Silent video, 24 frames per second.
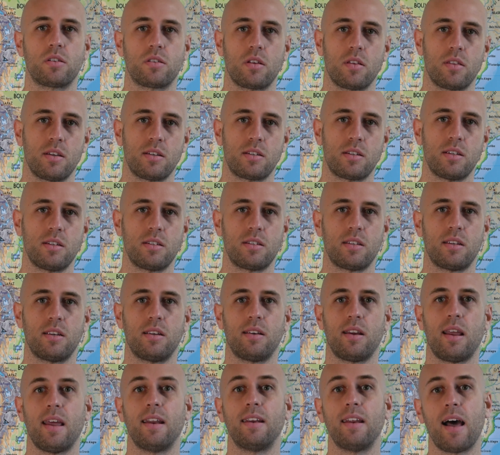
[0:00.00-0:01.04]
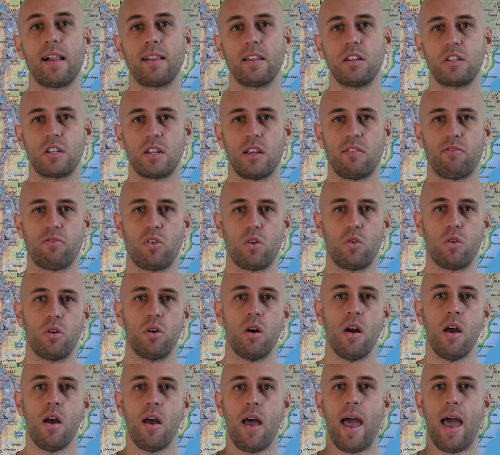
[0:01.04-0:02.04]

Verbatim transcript: So this is an analogy for